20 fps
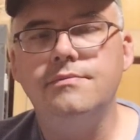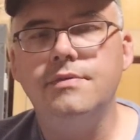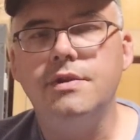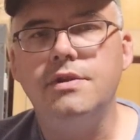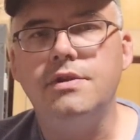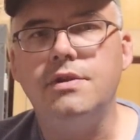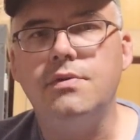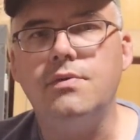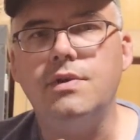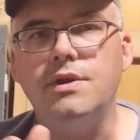
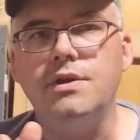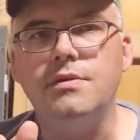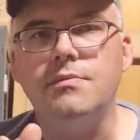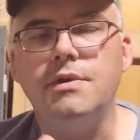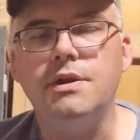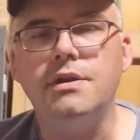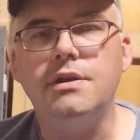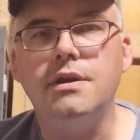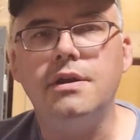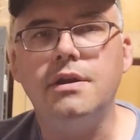it's a waste of
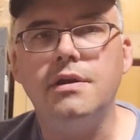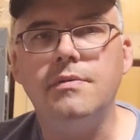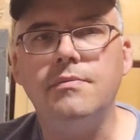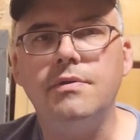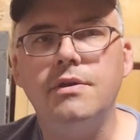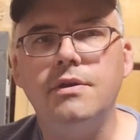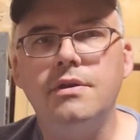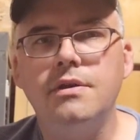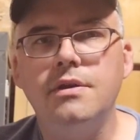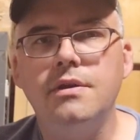my
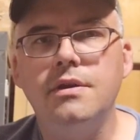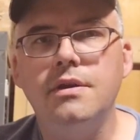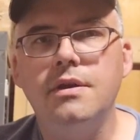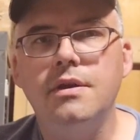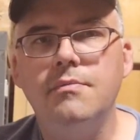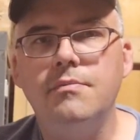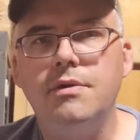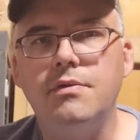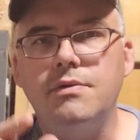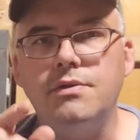time.
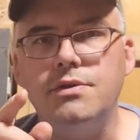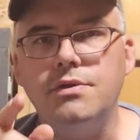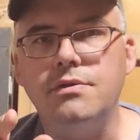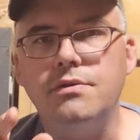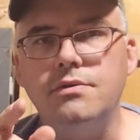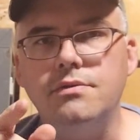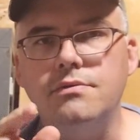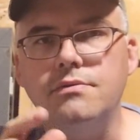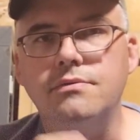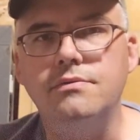But with
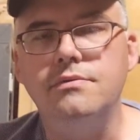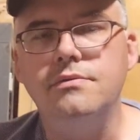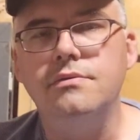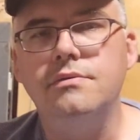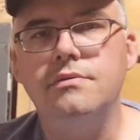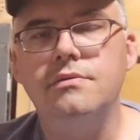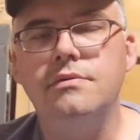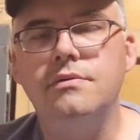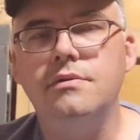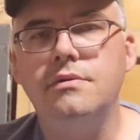you,
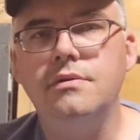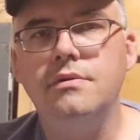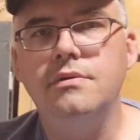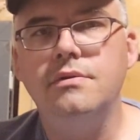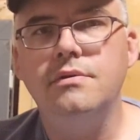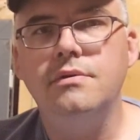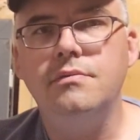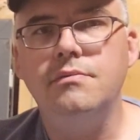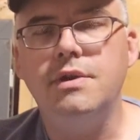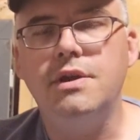
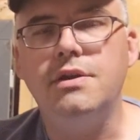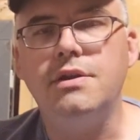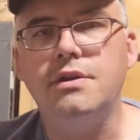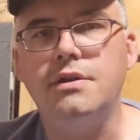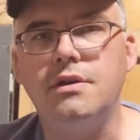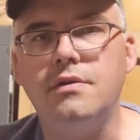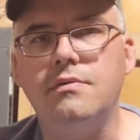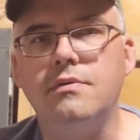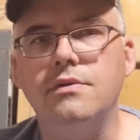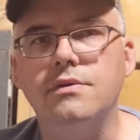it makes it
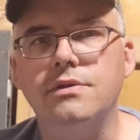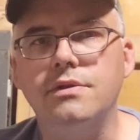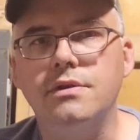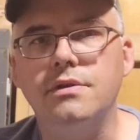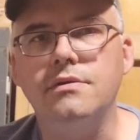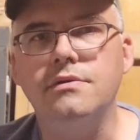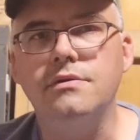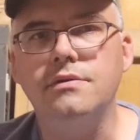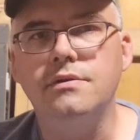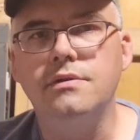all worth it.
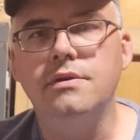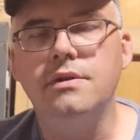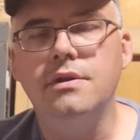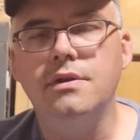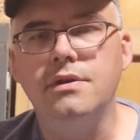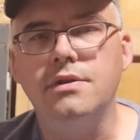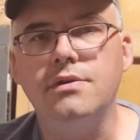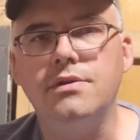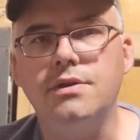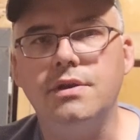
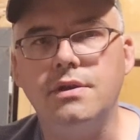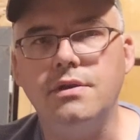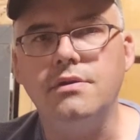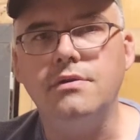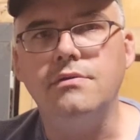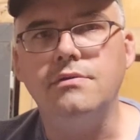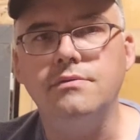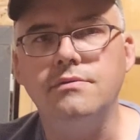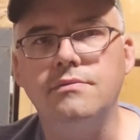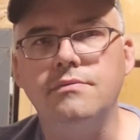So thank
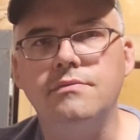you.